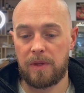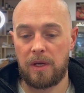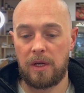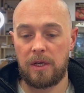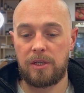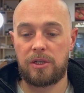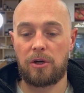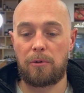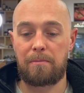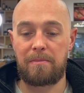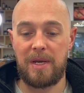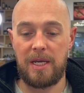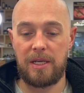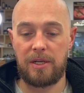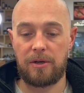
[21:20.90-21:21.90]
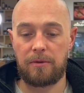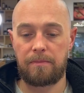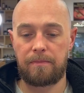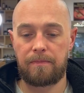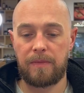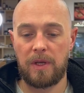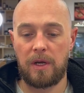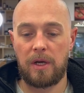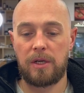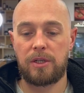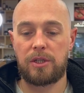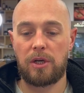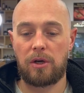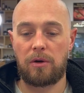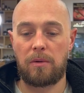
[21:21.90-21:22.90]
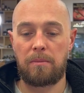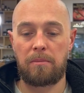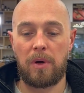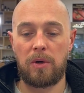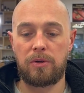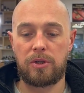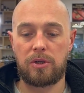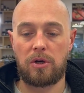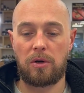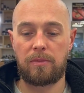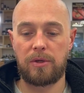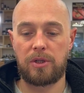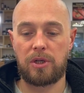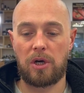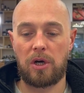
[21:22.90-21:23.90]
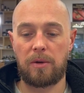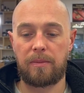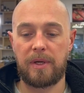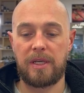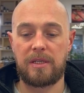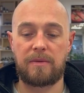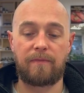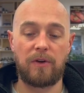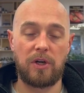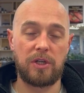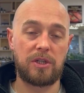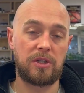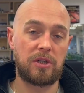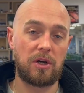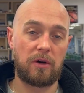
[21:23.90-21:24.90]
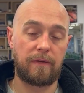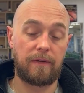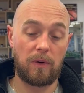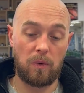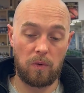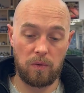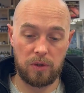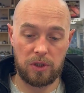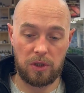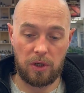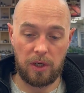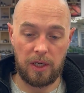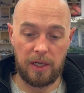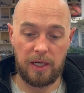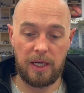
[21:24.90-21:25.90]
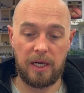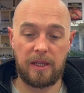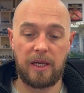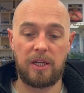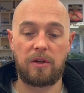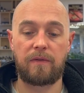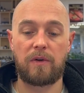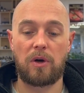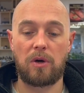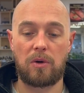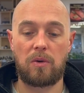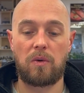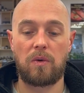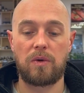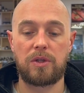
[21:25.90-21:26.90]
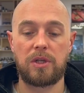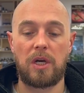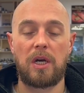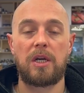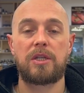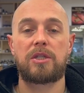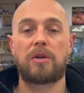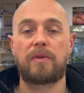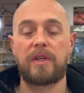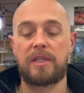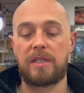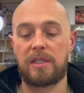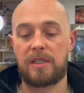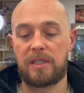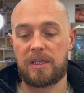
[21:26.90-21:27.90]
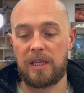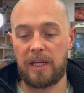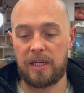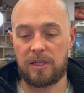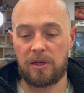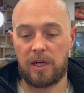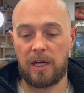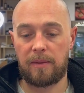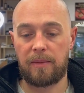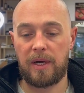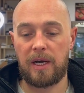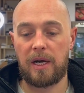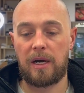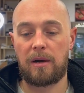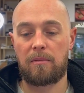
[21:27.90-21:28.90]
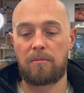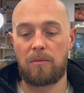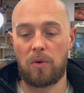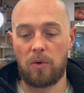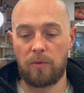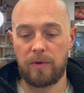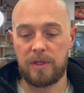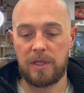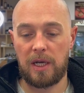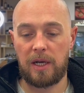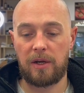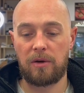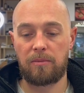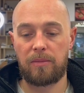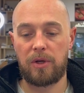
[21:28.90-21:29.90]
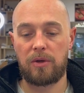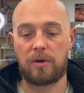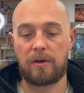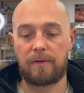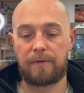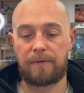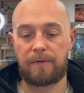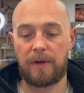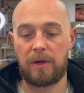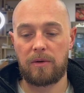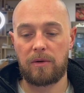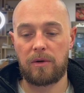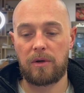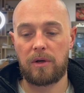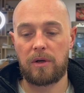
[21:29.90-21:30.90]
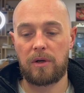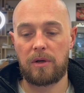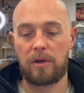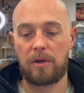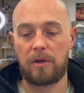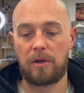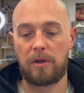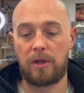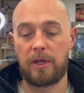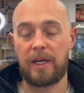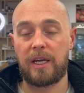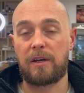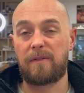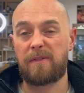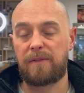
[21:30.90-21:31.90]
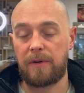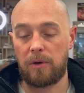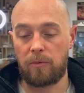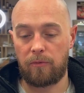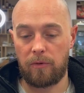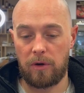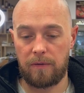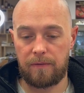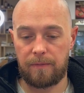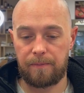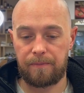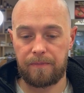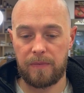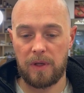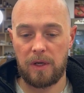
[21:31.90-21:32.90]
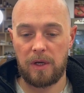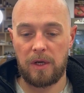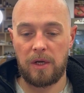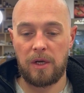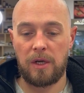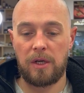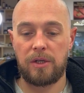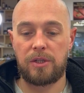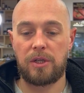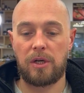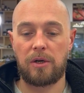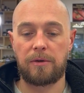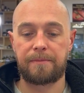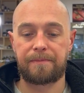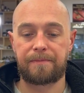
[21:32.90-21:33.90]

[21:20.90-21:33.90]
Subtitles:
So medium. So most common type is versatile for all styling, and then you've got coarse. So this is thick diameter, more resilient, but it can feel rough. So